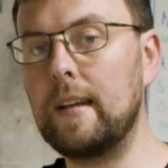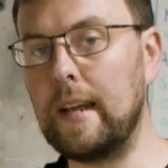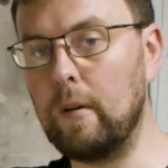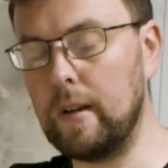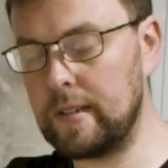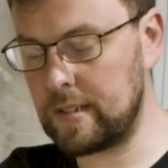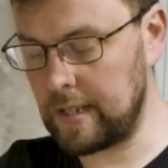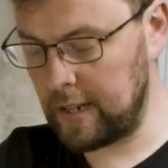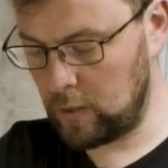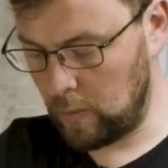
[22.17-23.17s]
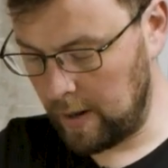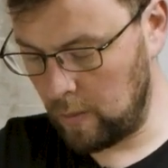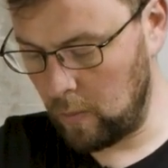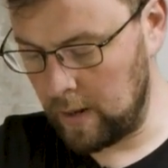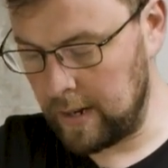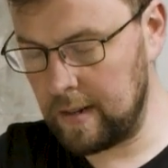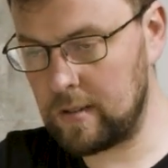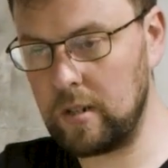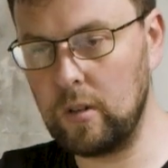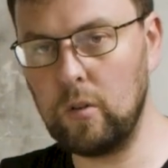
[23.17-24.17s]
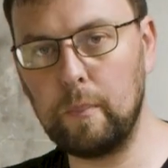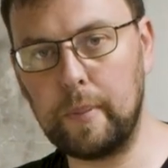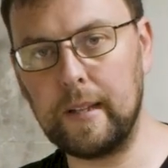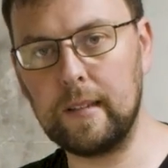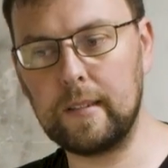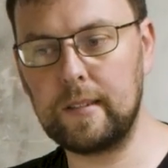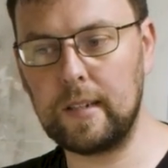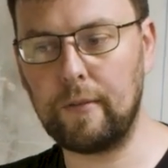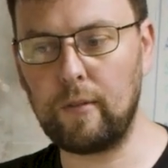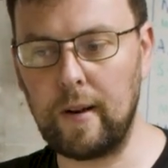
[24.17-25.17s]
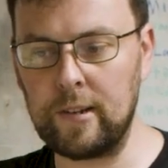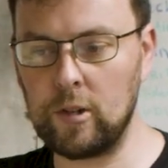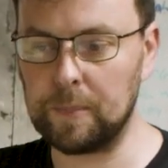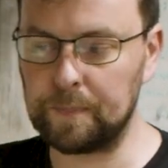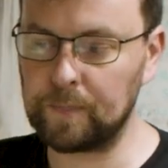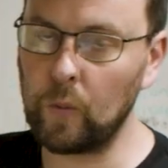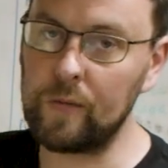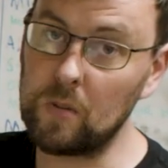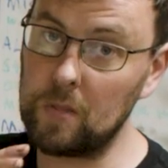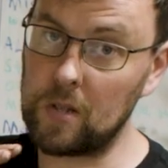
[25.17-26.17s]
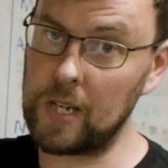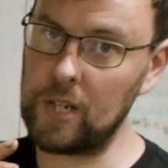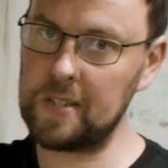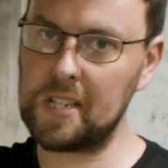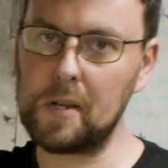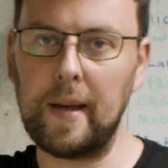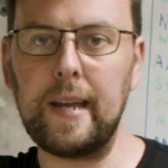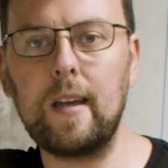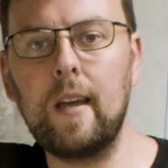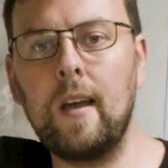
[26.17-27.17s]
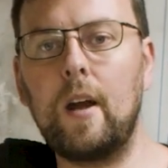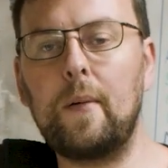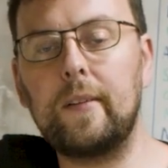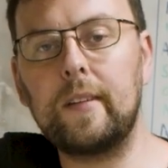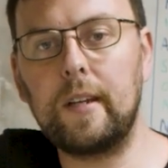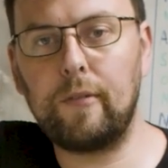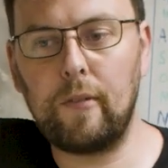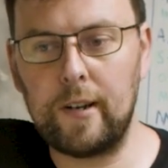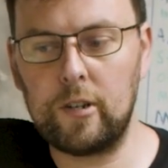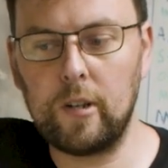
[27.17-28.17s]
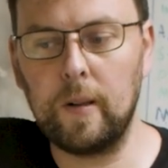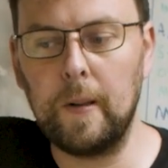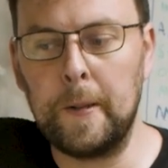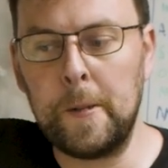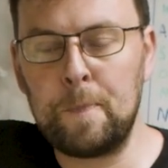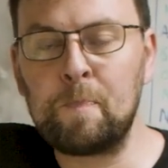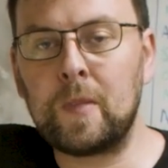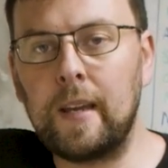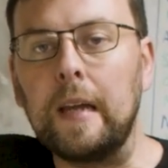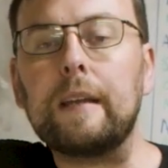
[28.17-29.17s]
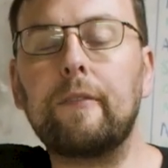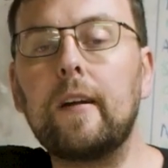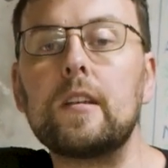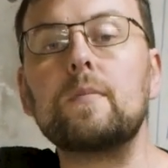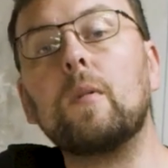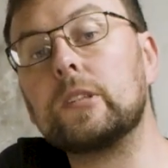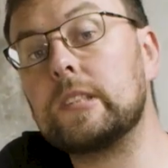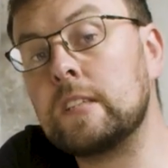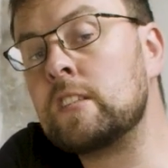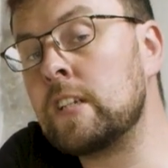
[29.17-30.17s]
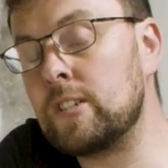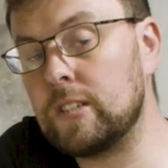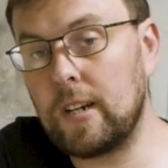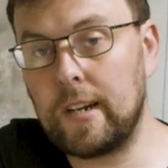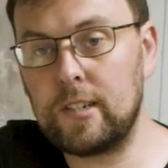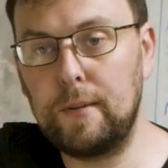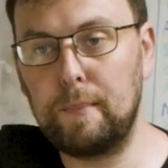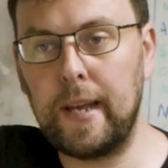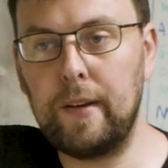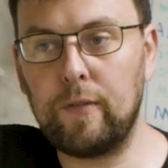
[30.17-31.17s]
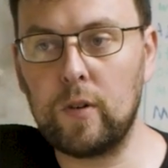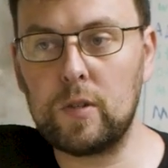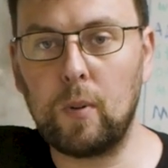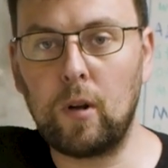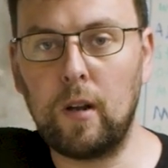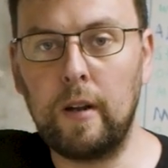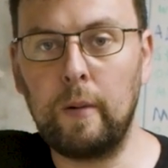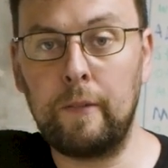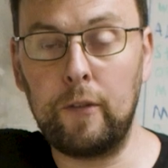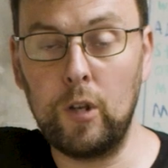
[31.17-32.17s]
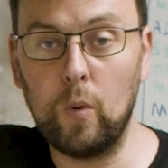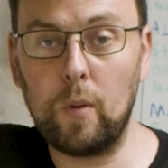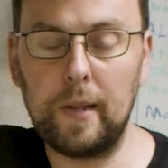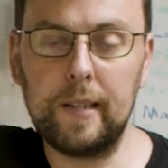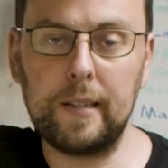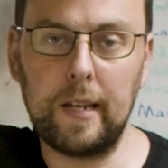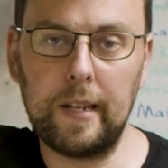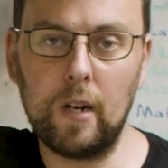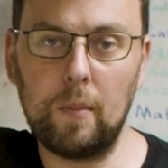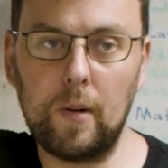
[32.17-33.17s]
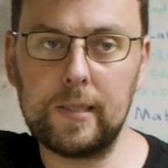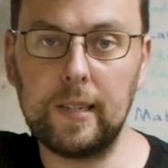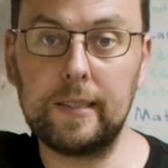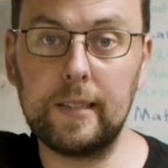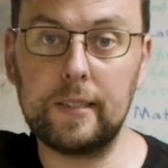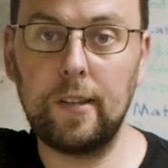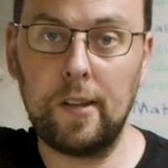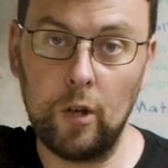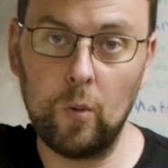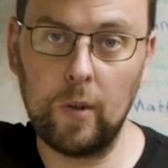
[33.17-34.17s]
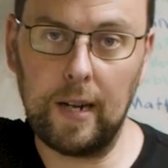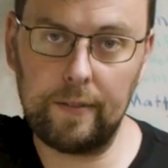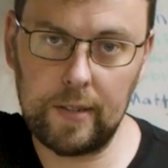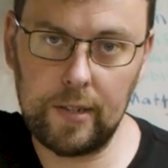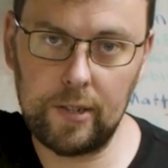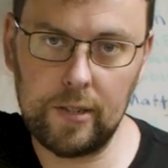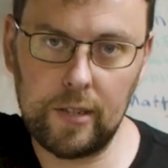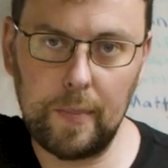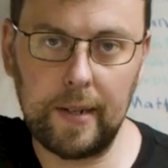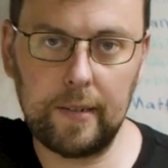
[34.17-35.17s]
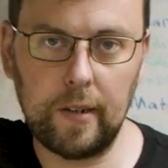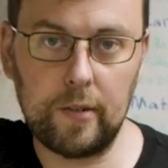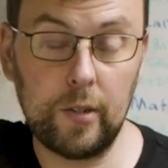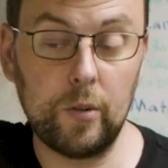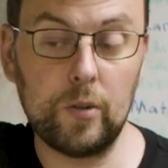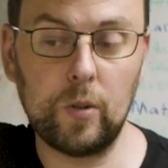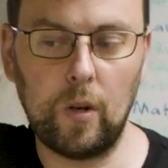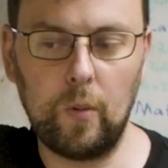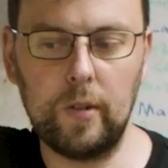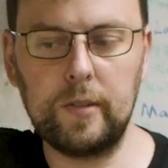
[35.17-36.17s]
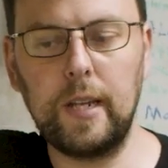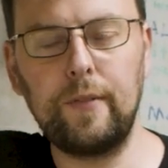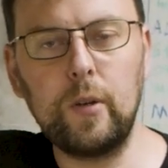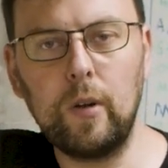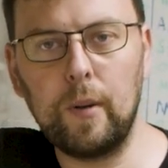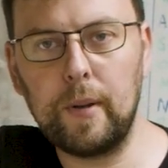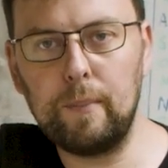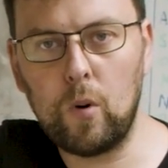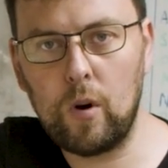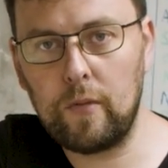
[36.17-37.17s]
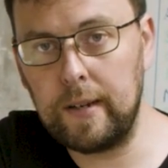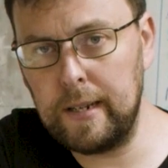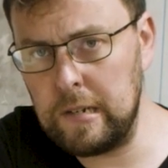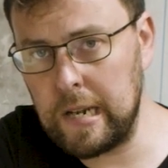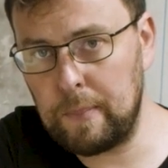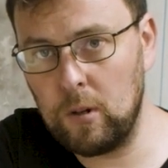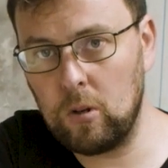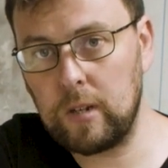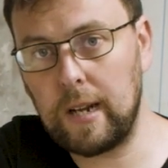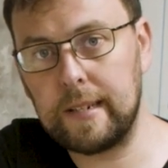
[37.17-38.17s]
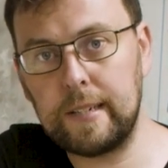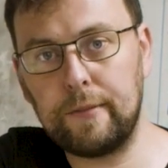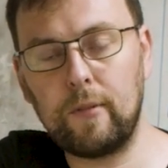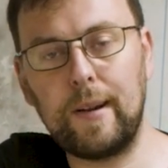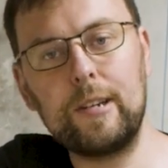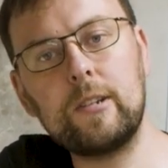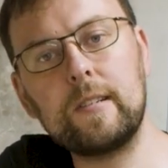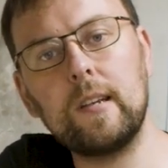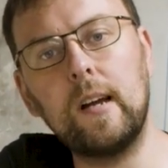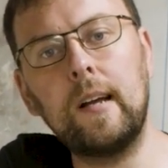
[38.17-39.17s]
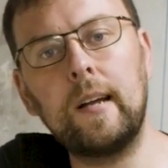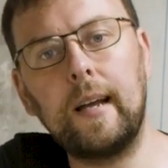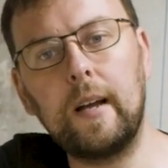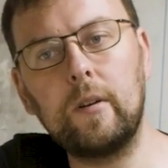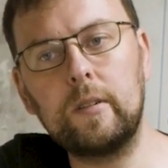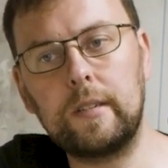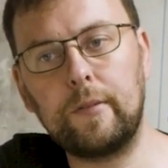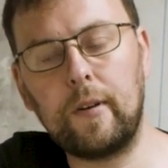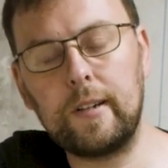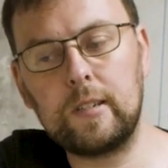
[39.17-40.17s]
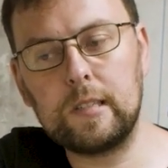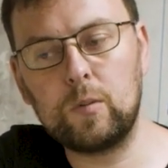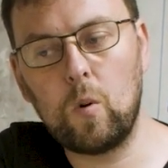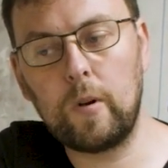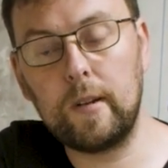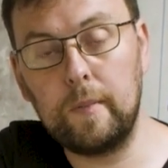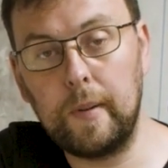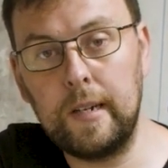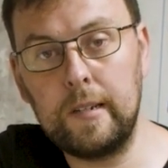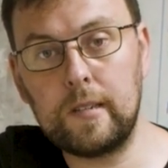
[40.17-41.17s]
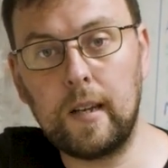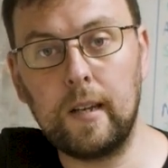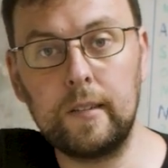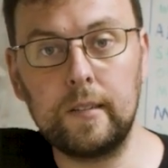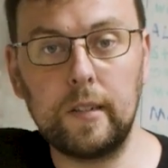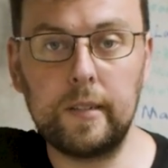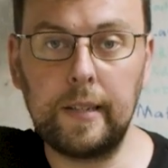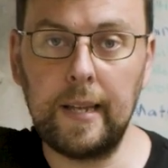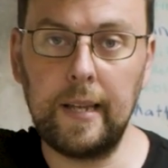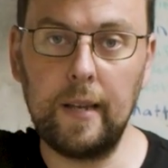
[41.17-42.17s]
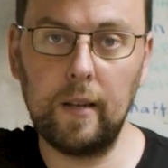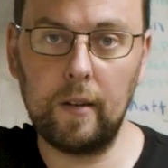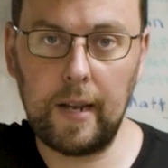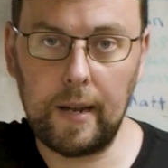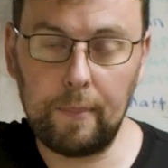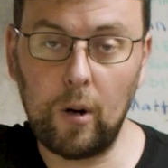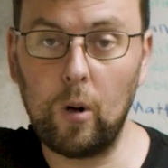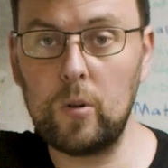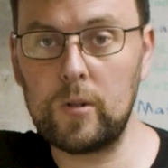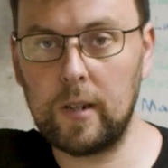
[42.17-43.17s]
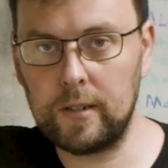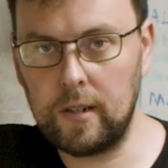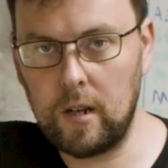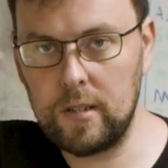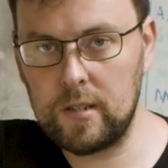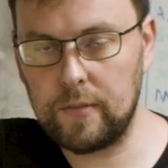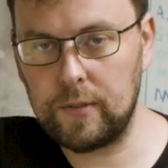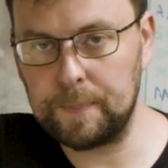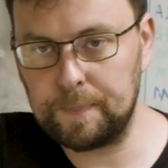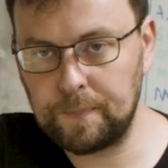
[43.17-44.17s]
Now we're at the stage where we need to build the differential. We've some decisions to make around the differential. In fairness, most of the decisions are actually made for us, but if you were building a gearbox like this, you would have decisions to make there too. So I want to give you a bit more of an in-depth look at differentials, how differentials work in minis, and the pros and cons of them.